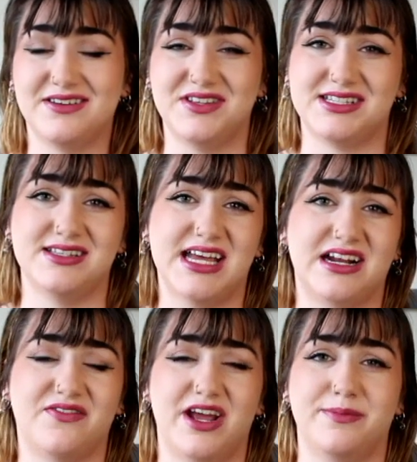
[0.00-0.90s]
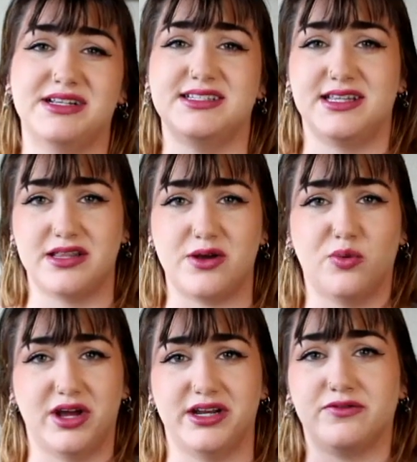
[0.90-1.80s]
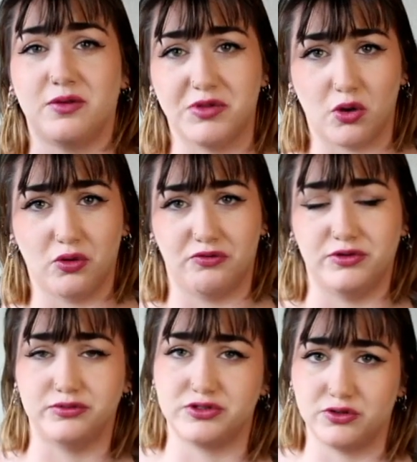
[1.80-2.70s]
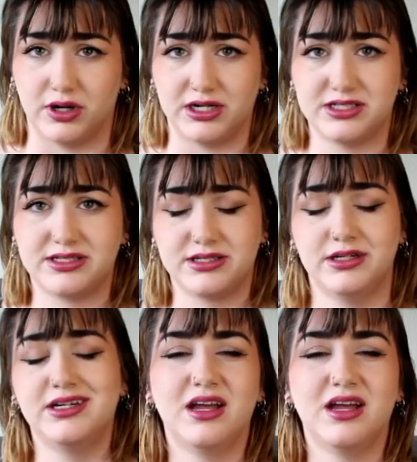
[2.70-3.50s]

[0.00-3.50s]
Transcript: of the synthetic vitamins than they would from the whole food source.